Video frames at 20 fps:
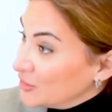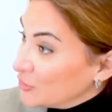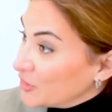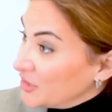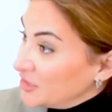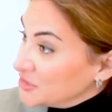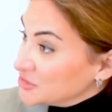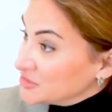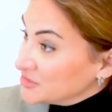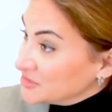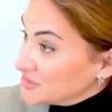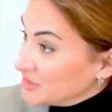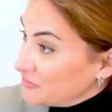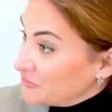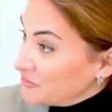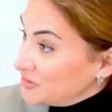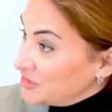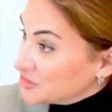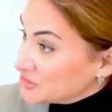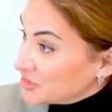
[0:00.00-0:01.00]
locations
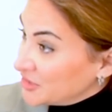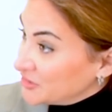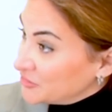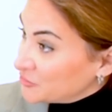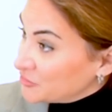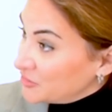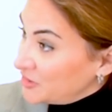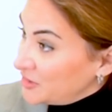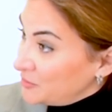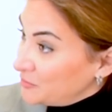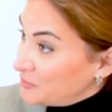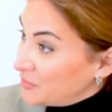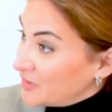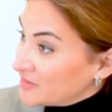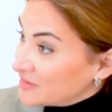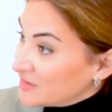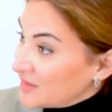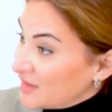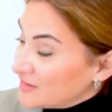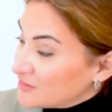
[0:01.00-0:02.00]
of each country.
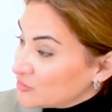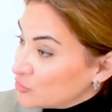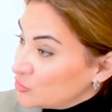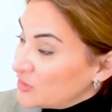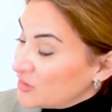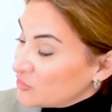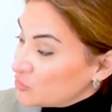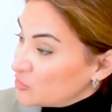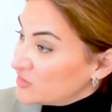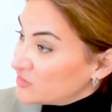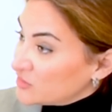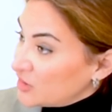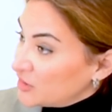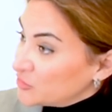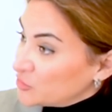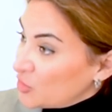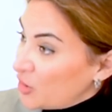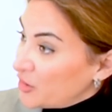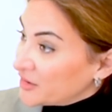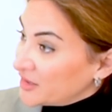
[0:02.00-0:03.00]
But as soon as we
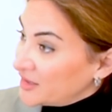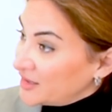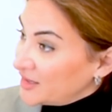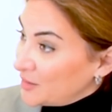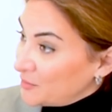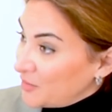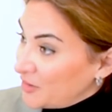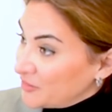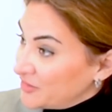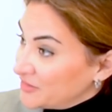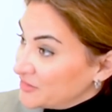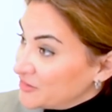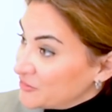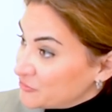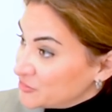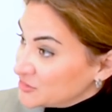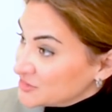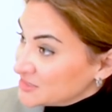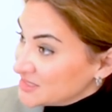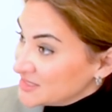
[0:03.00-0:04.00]
start talking about the
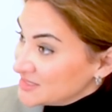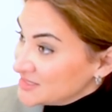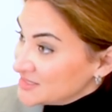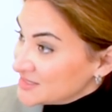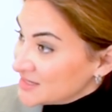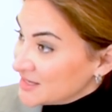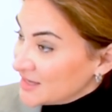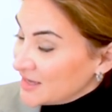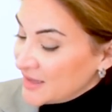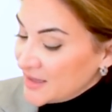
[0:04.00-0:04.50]
differences,